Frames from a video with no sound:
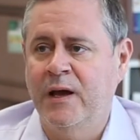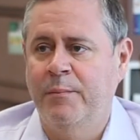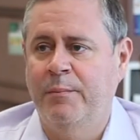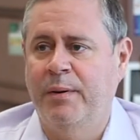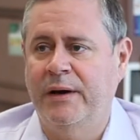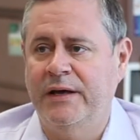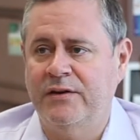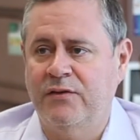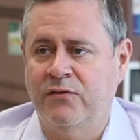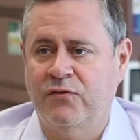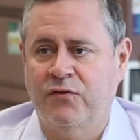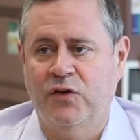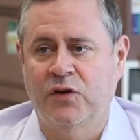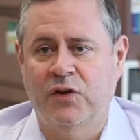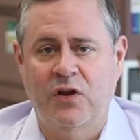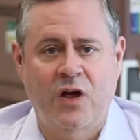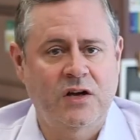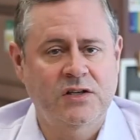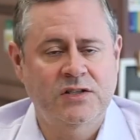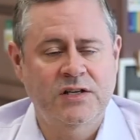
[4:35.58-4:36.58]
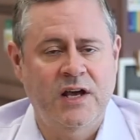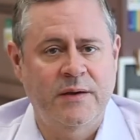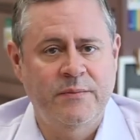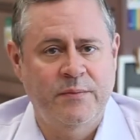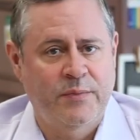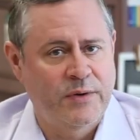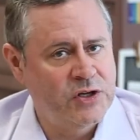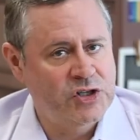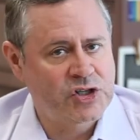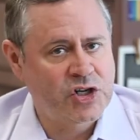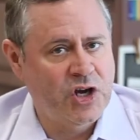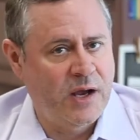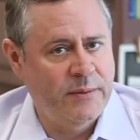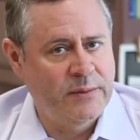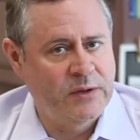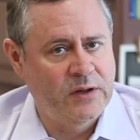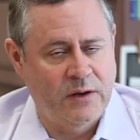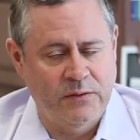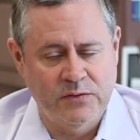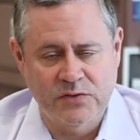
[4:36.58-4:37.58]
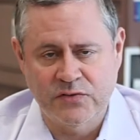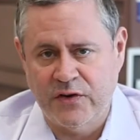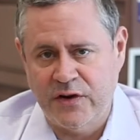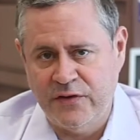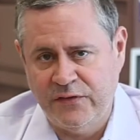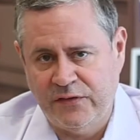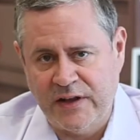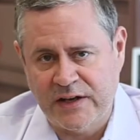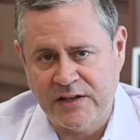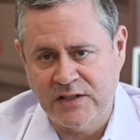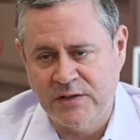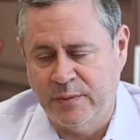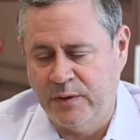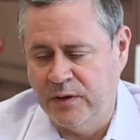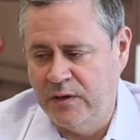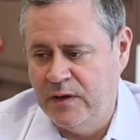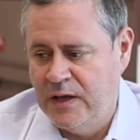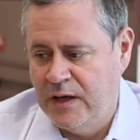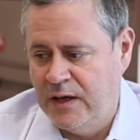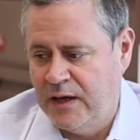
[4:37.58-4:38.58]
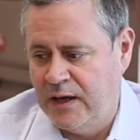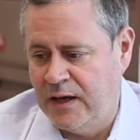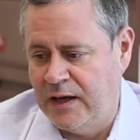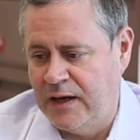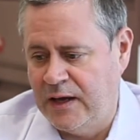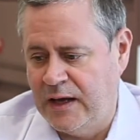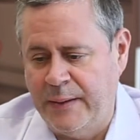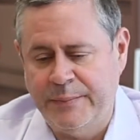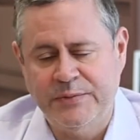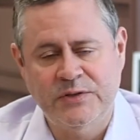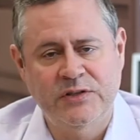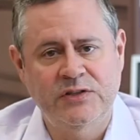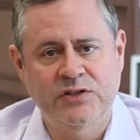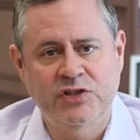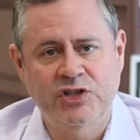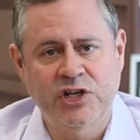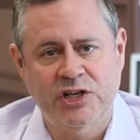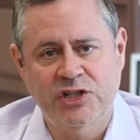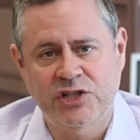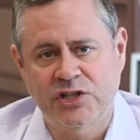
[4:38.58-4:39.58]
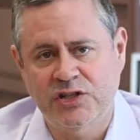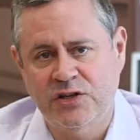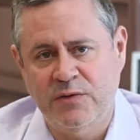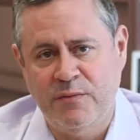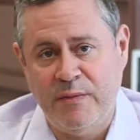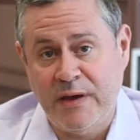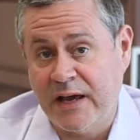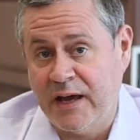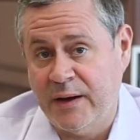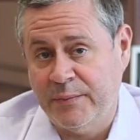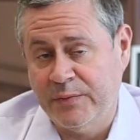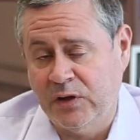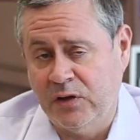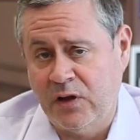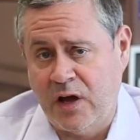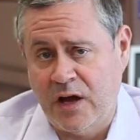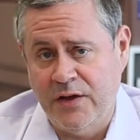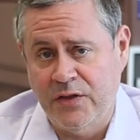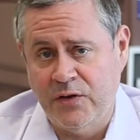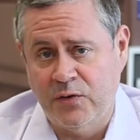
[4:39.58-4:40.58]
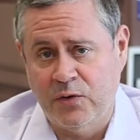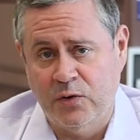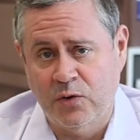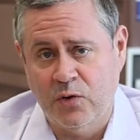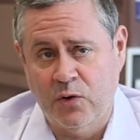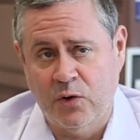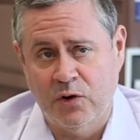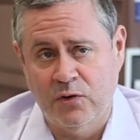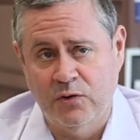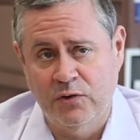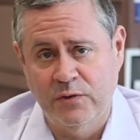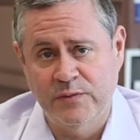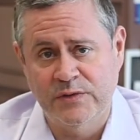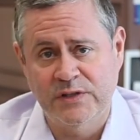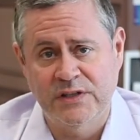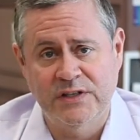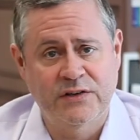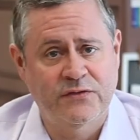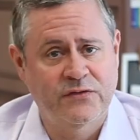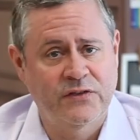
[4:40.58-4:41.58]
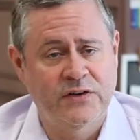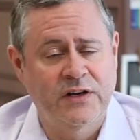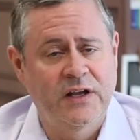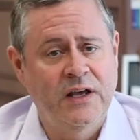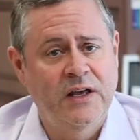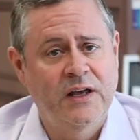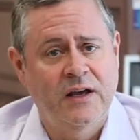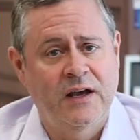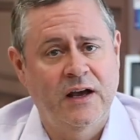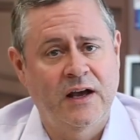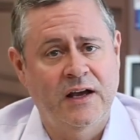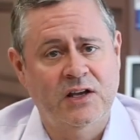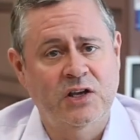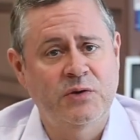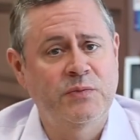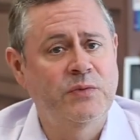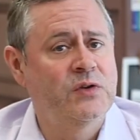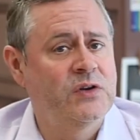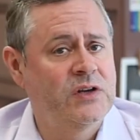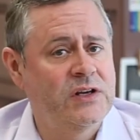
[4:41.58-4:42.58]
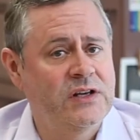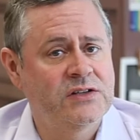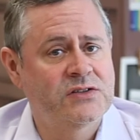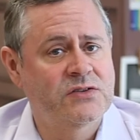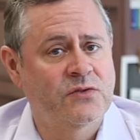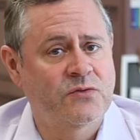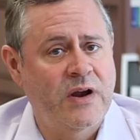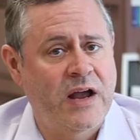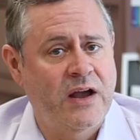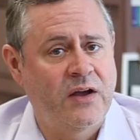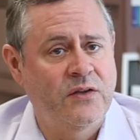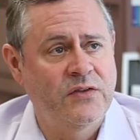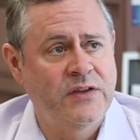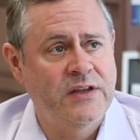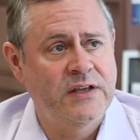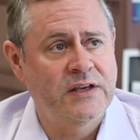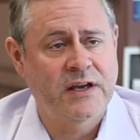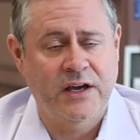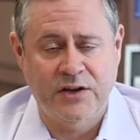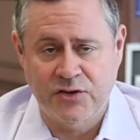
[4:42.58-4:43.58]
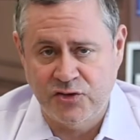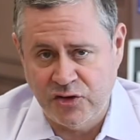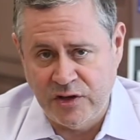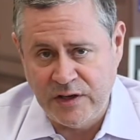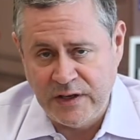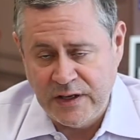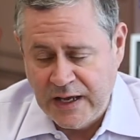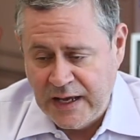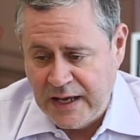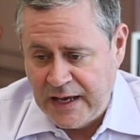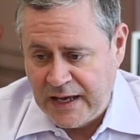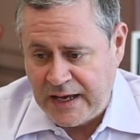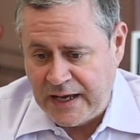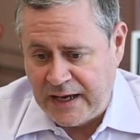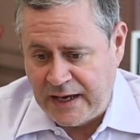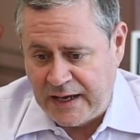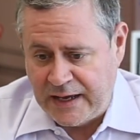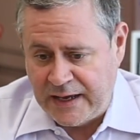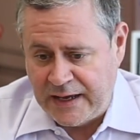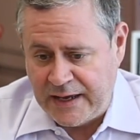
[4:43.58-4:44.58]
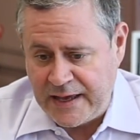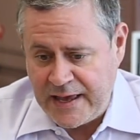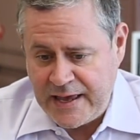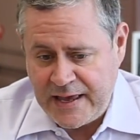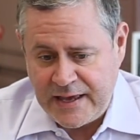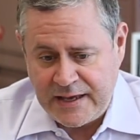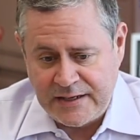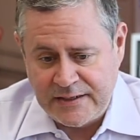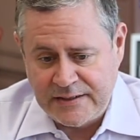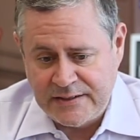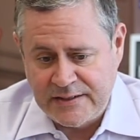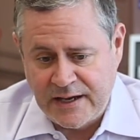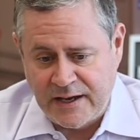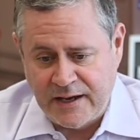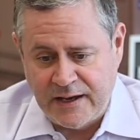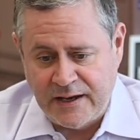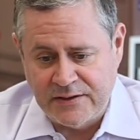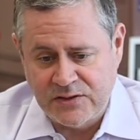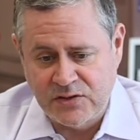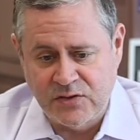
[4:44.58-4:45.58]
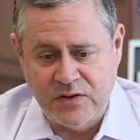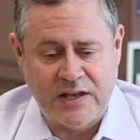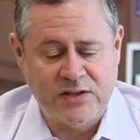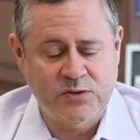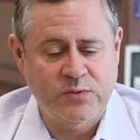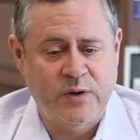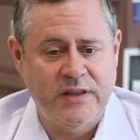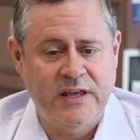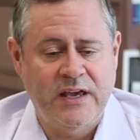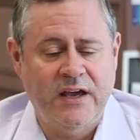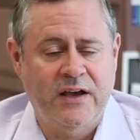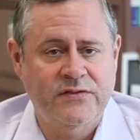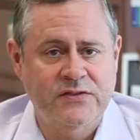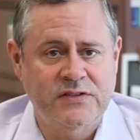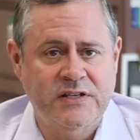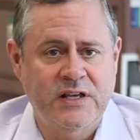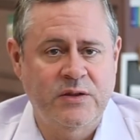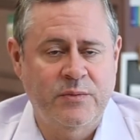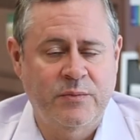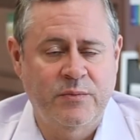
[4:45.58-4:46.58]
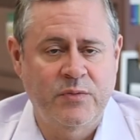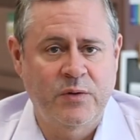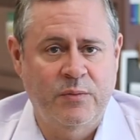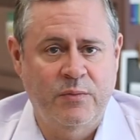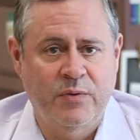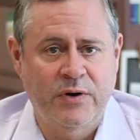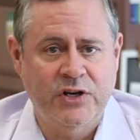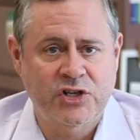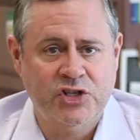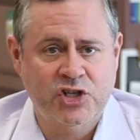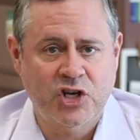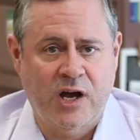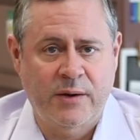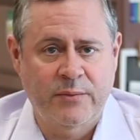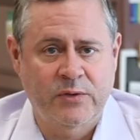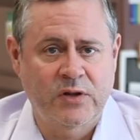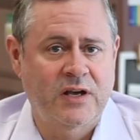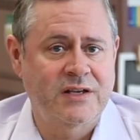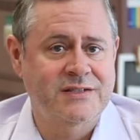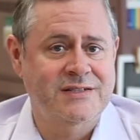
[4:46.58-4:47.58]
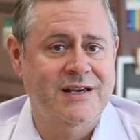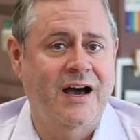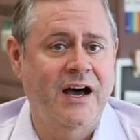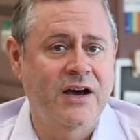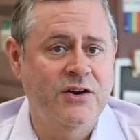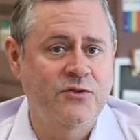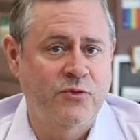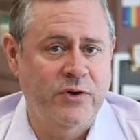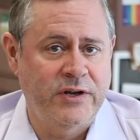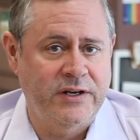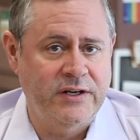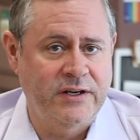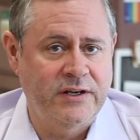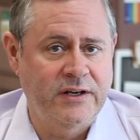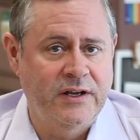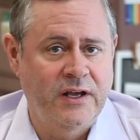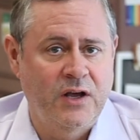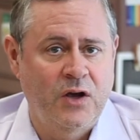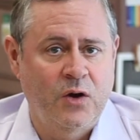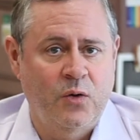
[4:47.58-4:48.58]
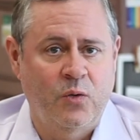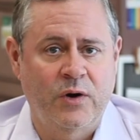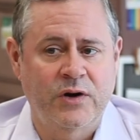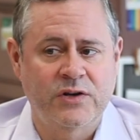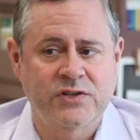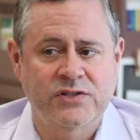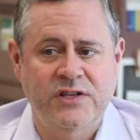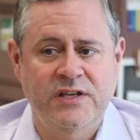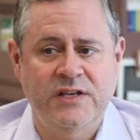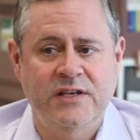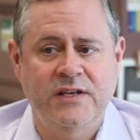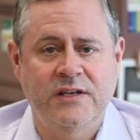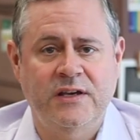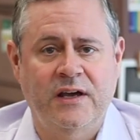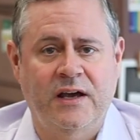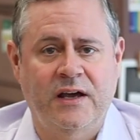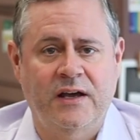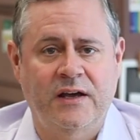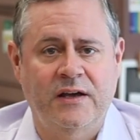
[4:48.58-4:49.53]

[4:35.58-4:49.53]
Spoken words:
But for a long time, British common law was very flexible, up to judges to make up the law in their own courtrooms in different communities around the country. So that's why they often say the British common law is unwritten, whereas the